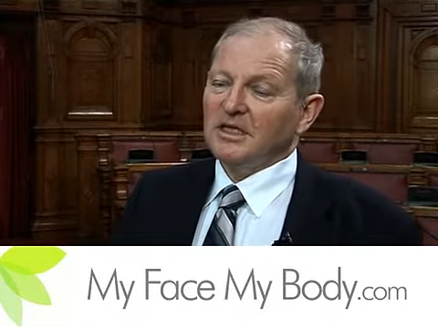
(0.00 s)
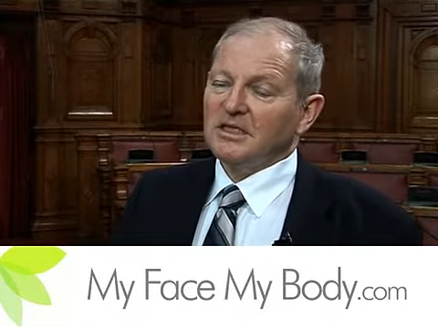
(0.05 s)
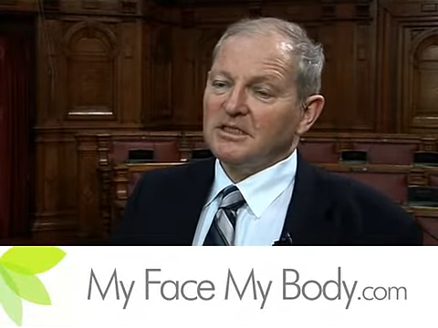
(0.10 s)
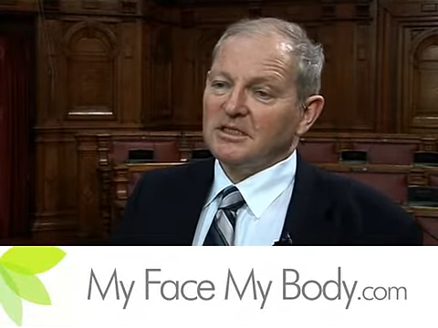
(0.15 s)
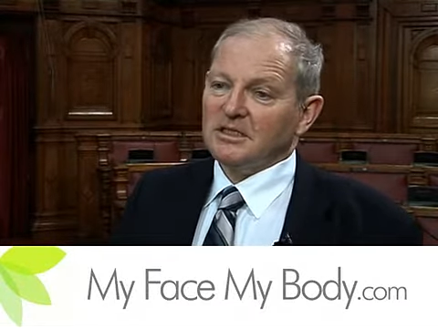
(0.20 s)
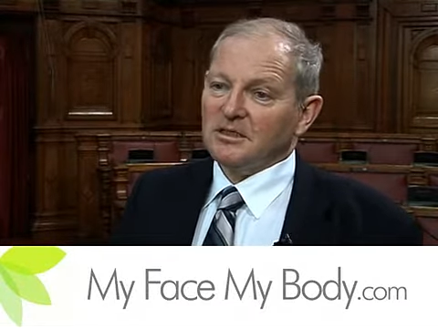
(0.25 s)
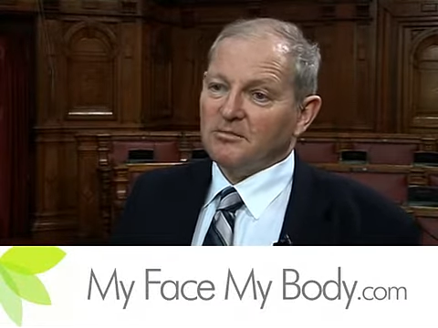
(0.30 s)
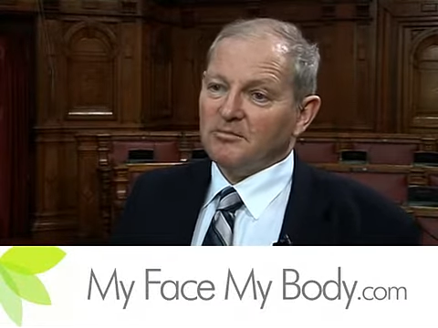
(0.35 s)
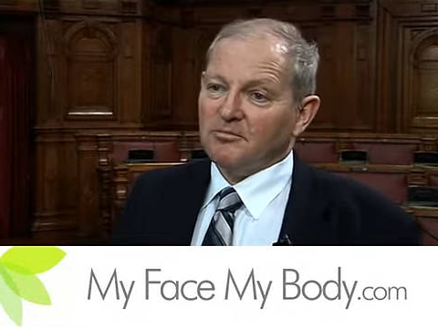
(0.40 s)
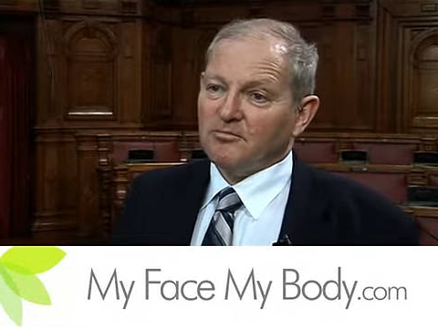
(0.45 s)

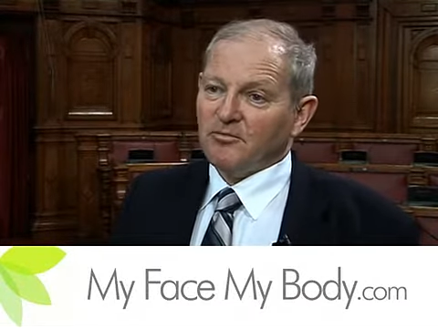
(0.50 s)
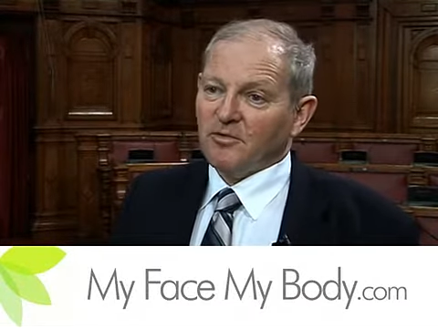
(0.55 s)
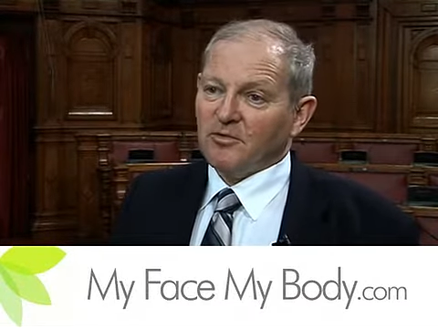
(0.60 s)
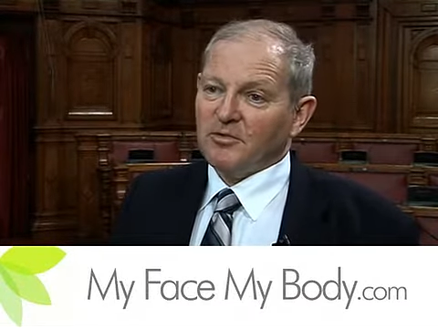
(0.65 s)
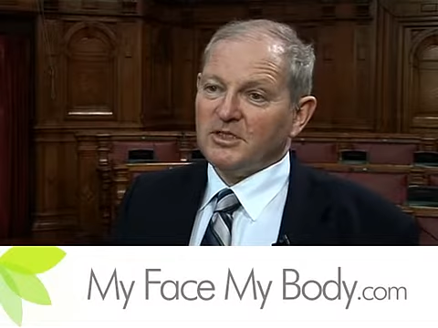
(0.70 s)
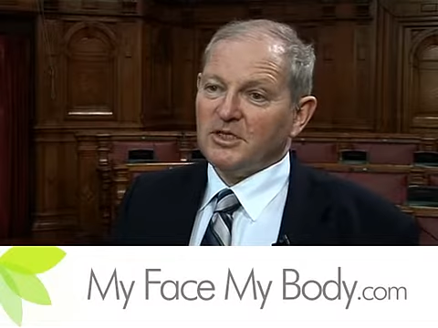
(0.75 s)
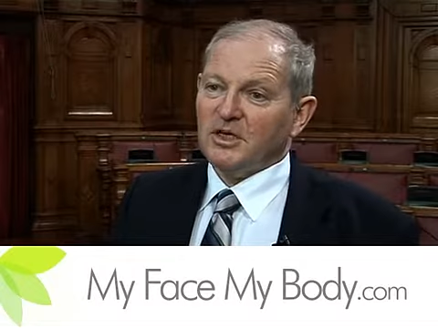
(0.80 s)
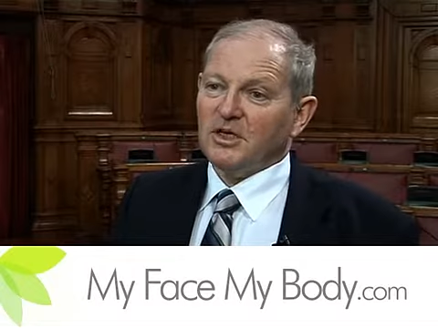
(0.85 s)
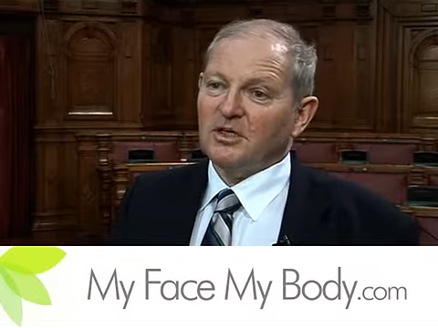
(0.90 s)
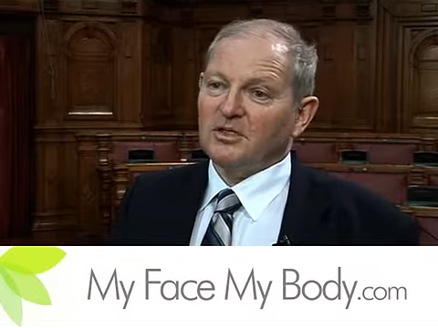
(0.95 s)
to
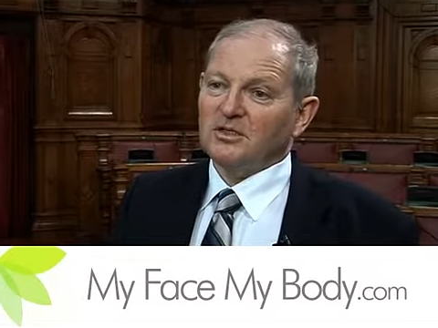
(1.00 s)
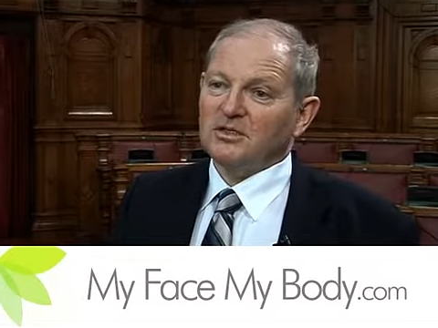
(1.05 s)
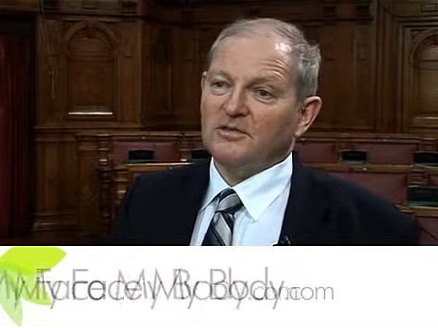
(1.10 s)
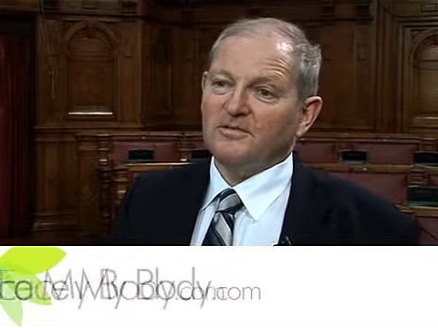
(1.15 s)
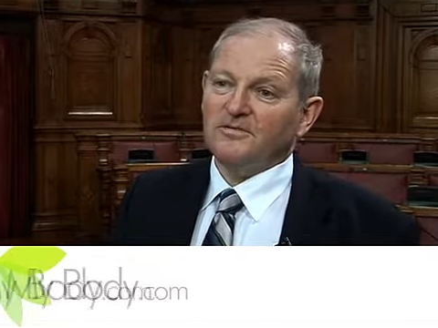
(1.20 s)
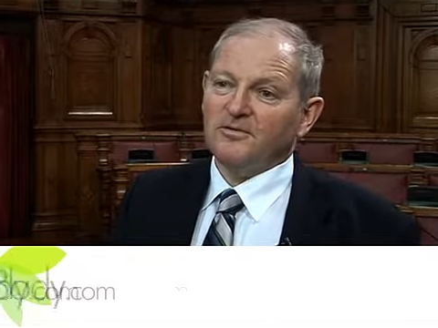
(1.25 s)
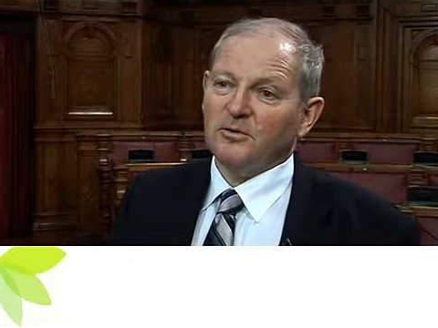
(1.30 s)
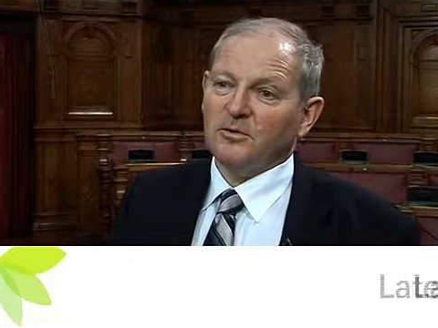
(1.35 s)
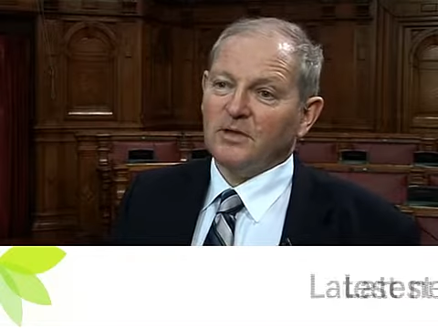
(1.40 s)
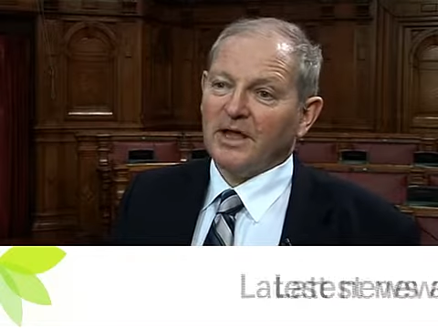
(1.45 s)
return to
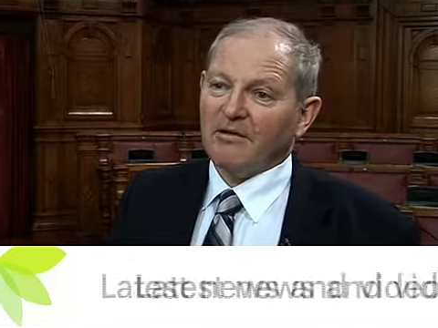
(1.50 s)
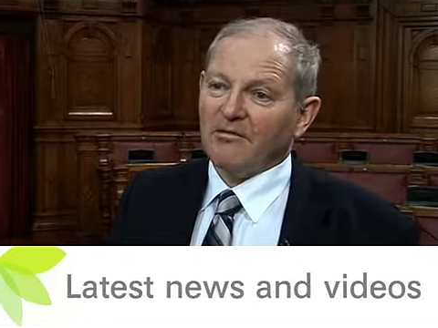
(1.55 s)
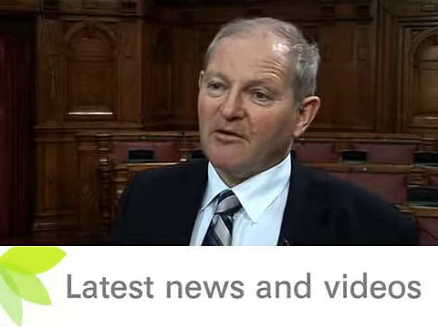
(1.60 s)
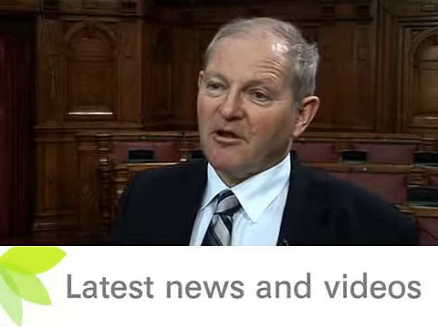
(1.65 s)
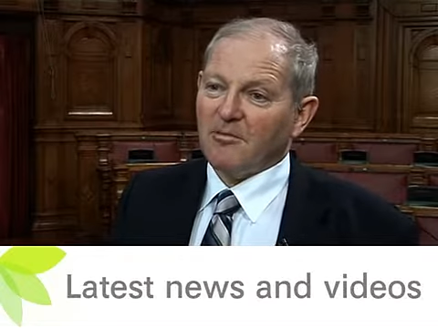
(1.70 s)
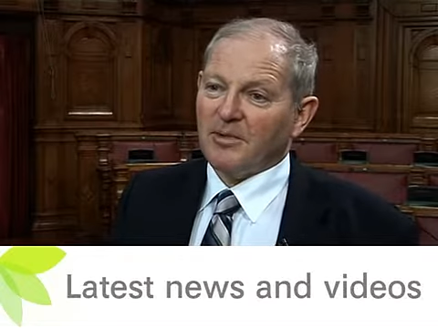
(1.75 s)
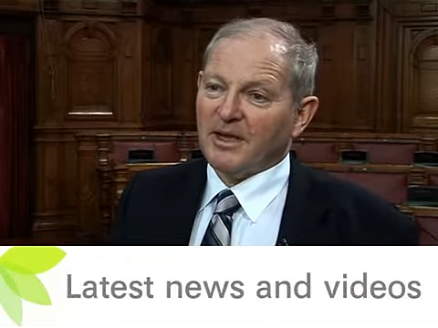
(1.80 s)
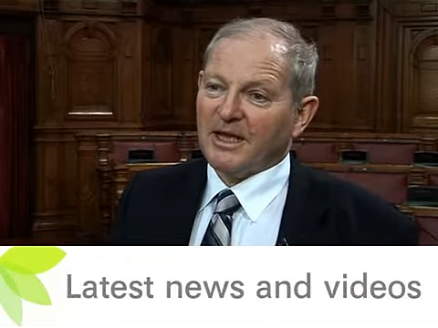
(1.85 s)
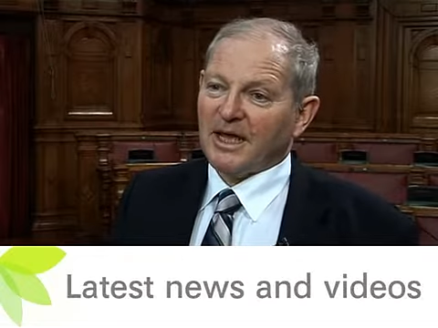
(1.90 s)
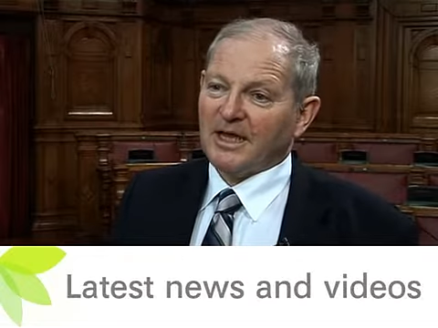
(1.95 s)
full
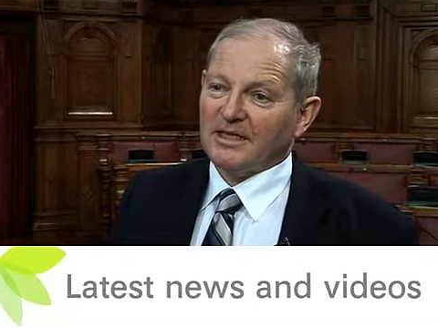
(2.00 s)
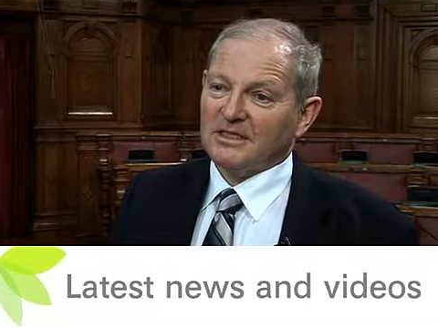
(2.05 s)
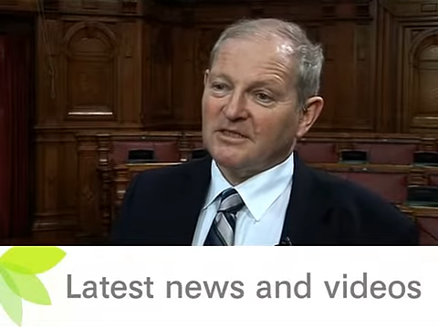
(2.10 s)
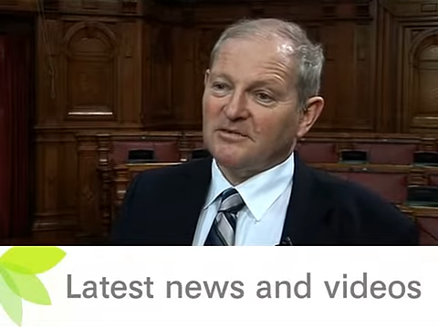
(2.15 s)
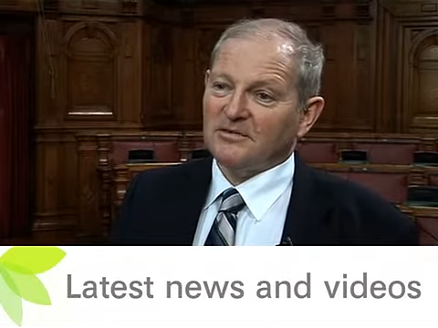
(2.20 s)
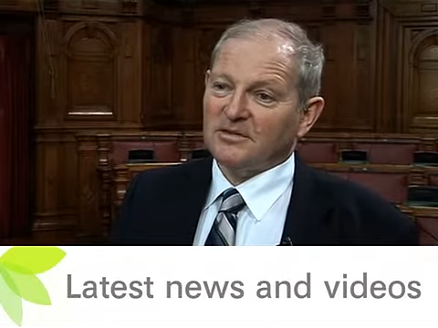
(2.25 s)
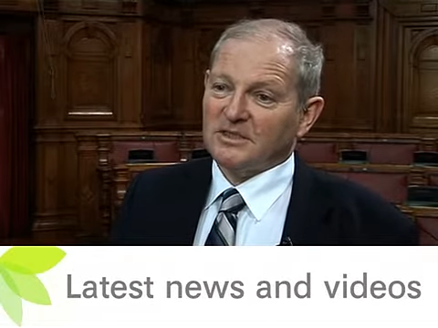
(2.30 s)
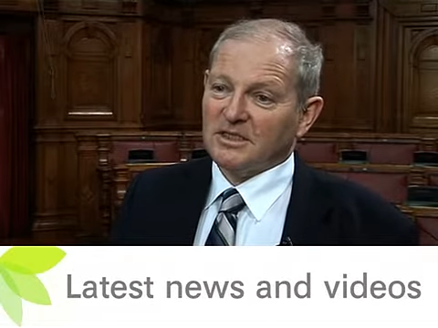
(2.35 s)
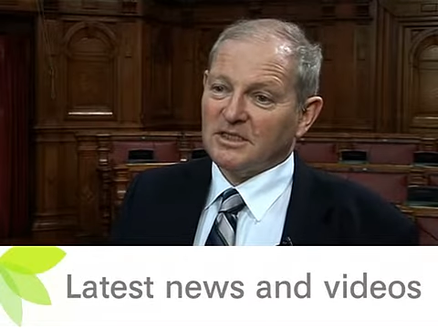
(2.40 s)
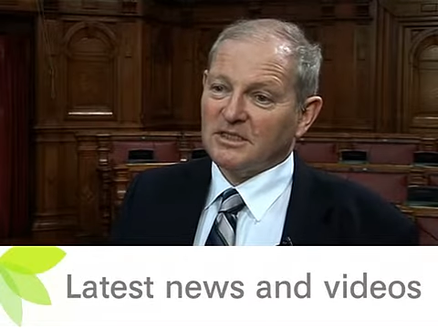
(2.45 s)
aerobic
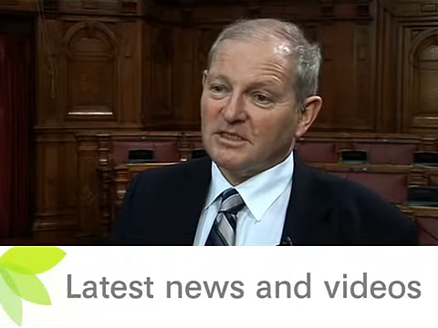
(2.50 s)
activity,